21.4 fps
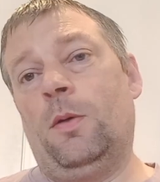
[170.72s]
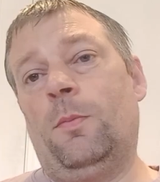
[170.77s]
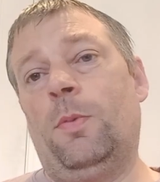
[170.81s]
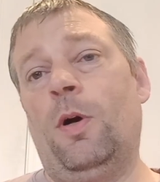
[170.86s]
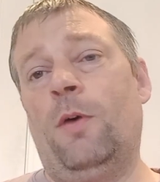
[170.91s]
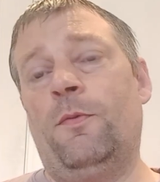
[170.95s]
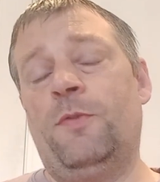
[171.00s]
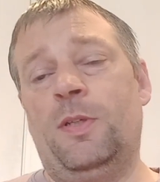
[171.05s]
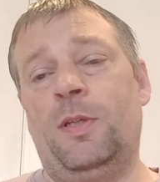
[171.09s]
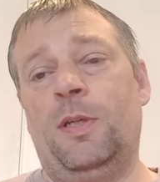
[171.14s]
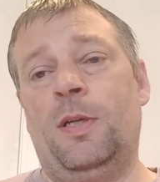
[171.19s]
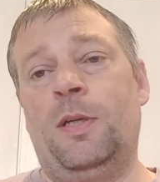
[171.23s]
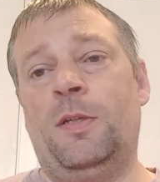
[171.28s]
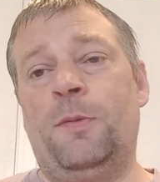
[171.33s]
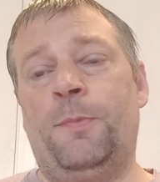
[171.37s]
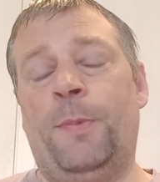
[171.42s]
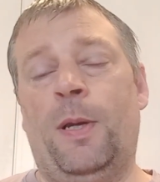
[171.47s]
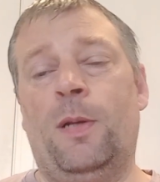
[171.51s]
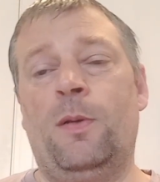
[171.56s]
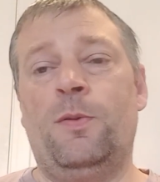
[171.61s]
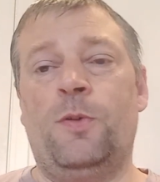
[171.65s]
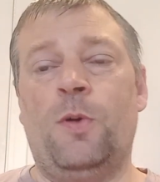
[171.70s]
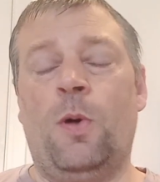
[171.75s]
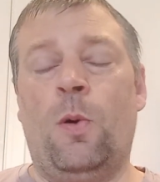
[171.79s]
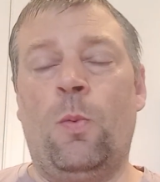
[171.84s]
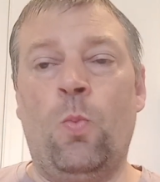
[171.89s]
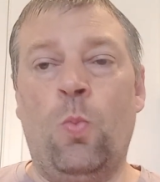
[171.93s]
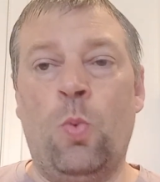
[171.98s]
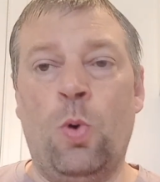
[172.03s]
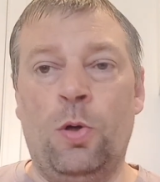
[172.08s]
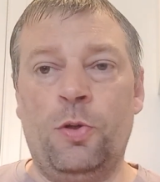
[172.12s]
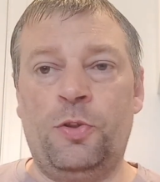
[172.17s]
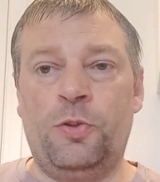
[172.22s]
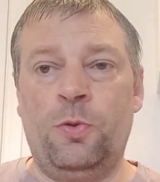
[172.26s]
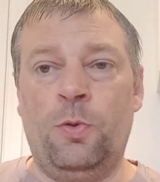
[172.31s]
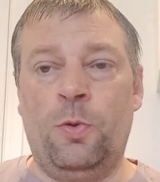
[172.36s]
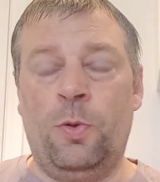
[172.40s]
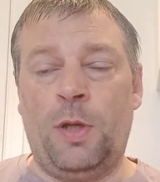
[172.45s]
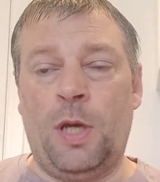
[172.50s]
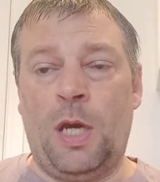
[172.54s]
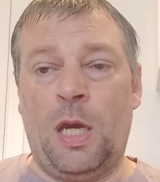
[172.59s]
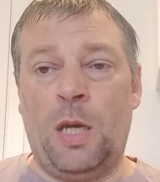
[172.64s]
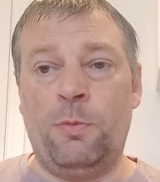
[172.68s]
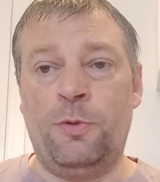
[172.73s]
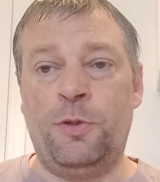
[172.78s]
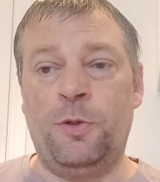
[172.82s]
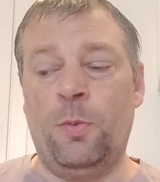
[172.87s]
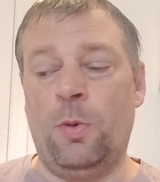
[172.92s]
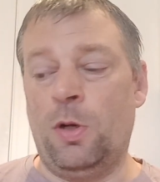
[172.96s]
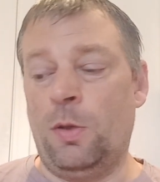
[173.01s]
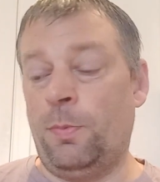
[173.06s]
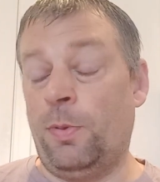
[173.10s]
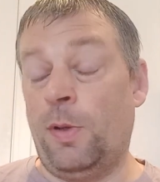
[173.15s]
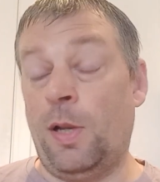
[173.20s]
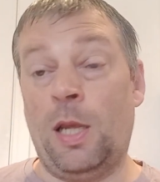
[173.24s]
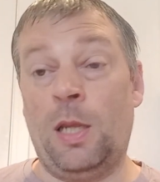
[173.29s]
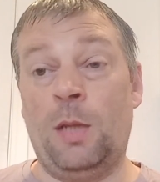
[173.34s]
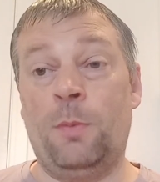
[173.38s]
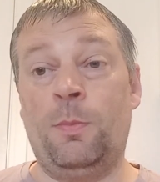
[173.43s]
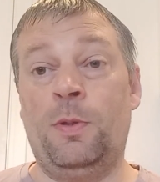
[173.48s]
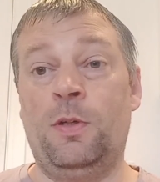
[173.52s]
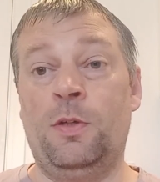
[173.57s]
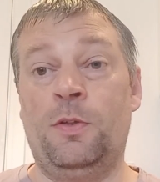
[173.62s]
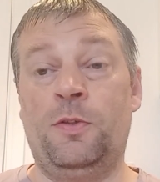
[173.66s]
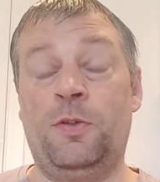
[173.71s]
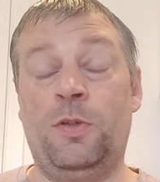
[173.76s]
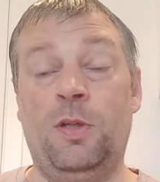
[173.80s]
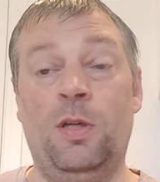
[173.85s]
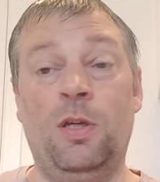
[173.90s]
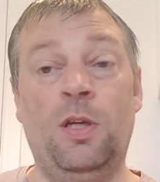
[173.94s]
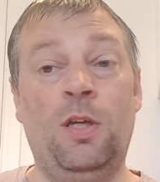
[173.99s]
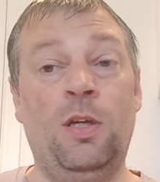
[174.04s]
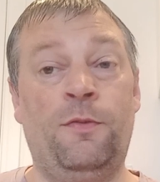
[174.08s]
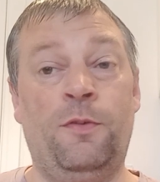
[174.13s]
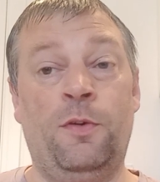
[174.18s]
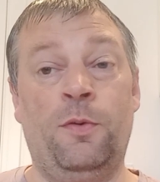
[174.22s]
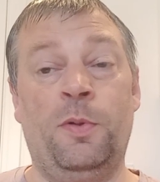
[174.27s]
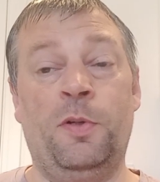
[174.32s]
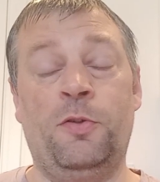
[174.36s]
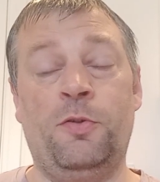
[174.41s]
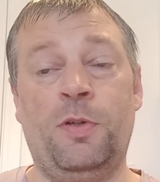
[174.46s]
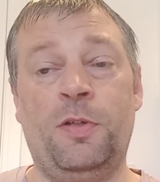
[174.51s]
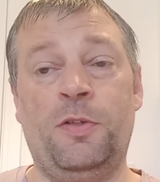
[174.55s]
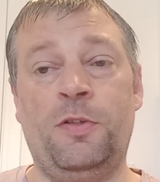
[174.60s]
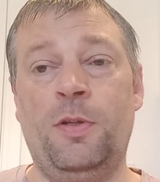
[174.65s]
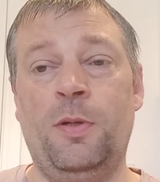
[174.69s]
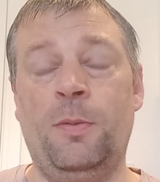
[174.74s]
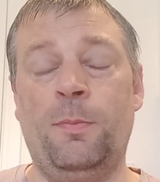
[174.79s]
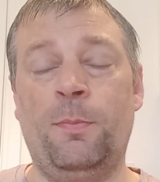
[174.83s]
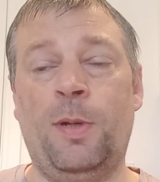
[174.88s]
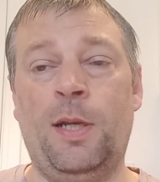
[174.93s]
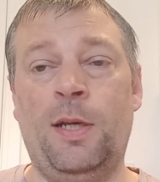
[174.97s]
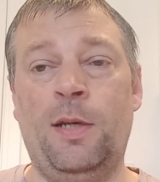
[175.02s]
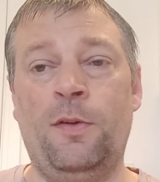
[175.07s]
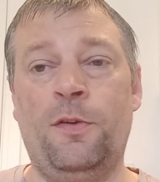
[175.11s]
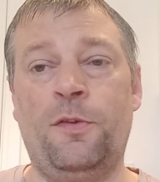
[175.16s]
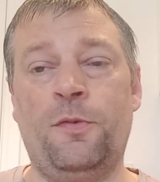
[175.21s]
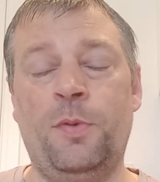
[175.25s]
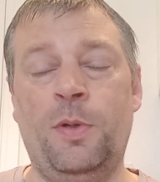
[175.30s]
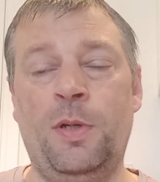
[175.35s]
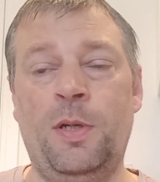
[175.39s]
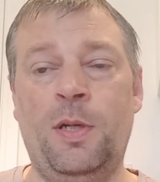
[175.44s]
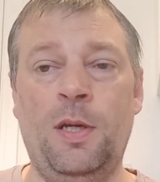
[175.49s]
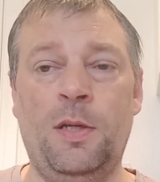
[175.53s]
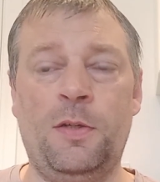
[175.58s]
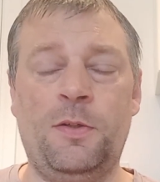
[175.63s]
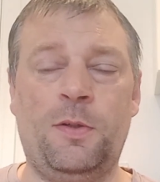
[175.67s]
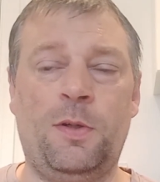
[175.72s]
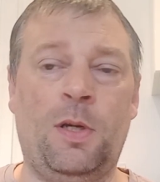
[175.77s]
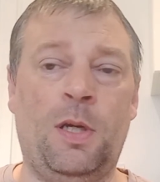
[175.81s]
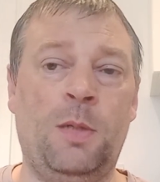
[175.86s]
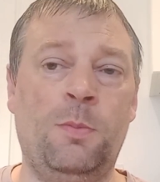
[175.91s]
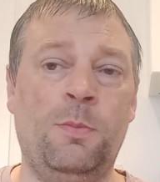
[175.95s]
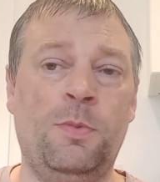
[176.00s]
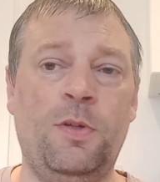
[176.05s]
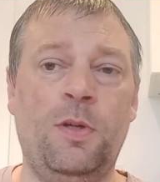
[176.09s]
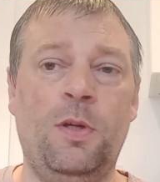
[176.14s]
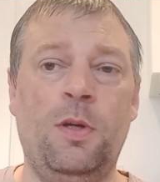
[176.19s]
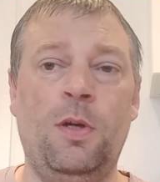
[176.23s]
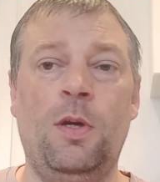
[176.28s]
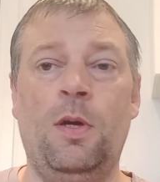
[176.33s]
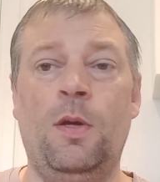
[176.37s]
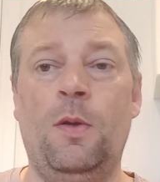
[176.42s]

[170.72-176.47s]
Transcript: But obviously, it depends on what sort of games you want to play because if you're interested in playing 3DS games,